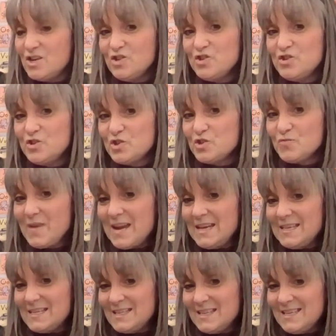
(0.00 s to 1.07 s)

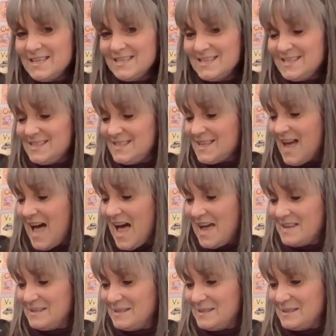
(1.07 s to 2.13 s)
straight
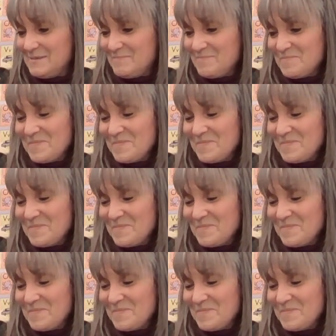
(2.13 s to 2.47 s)
sides.